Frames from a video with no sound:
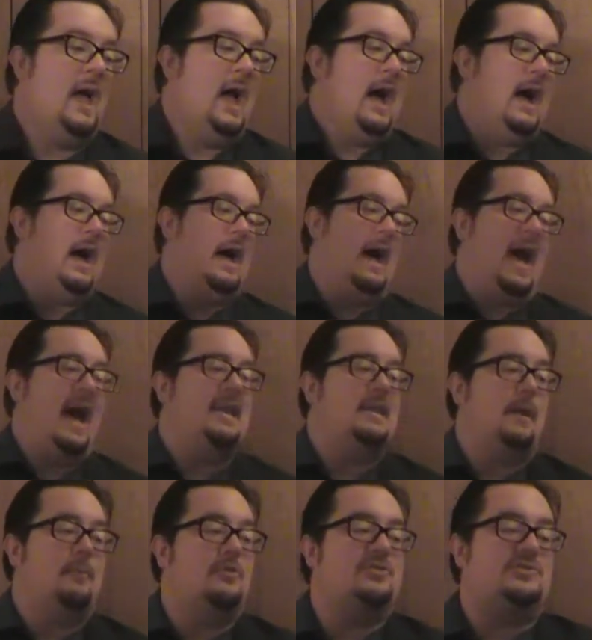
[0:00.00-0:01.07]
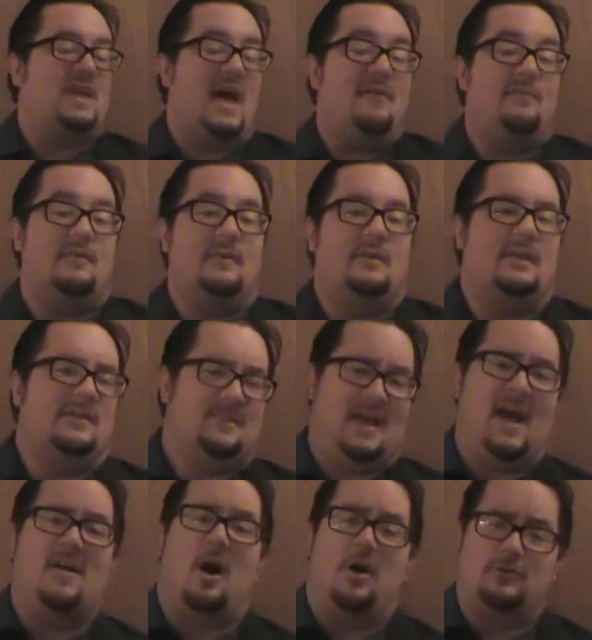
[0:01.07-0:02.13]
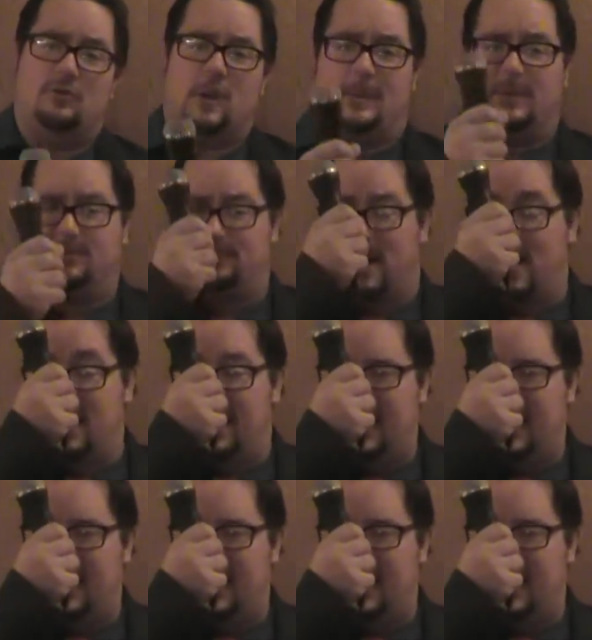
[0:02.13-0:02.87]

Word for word: Uh, at number seven, this guy also dropped a spot.